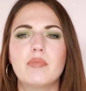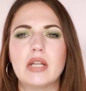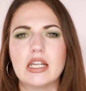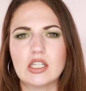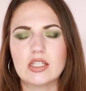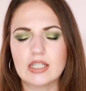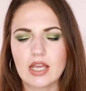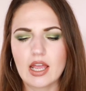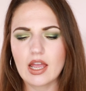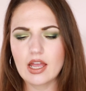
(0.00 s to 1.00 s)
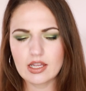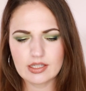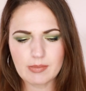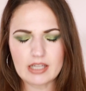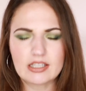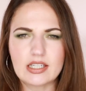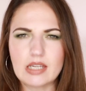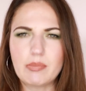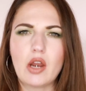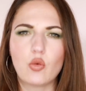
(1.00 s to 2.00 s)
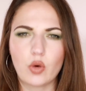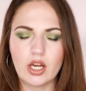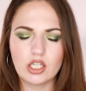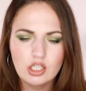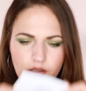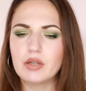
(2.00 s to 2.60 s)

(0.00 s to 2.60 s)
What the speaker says: but it just smells deep and rich.